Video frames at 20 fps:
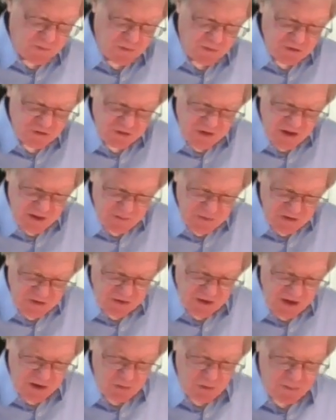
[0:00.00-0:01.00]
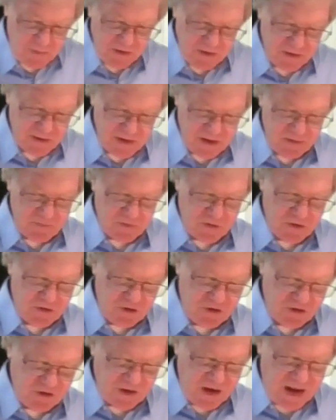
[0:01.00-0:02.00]
first thing we see, we'll be looking at
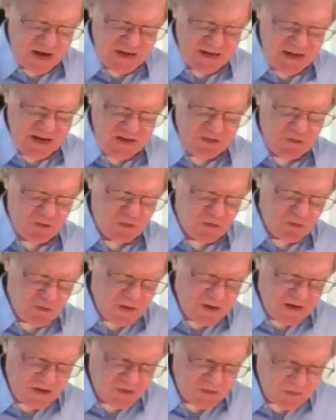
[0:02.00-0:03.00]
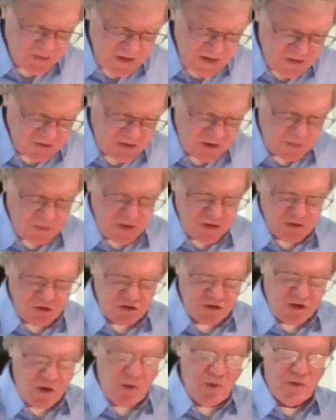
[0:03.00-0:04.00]
verses 19 through 23, is that we are
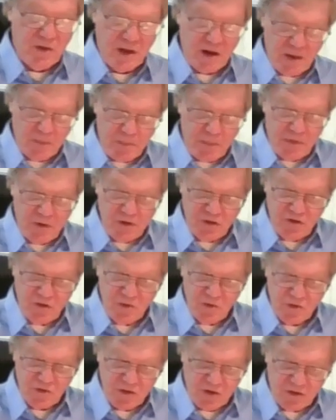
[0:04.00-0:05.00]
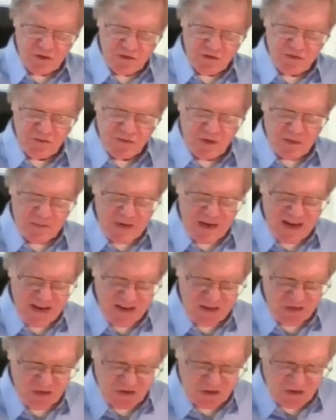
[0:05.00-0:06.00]
shown that a person who turns from
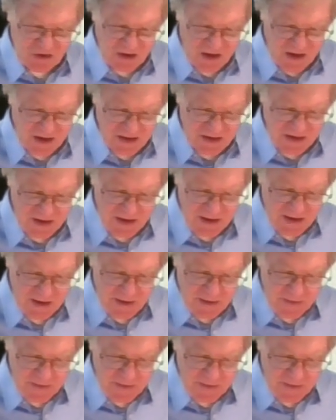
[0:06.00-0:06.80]
his sin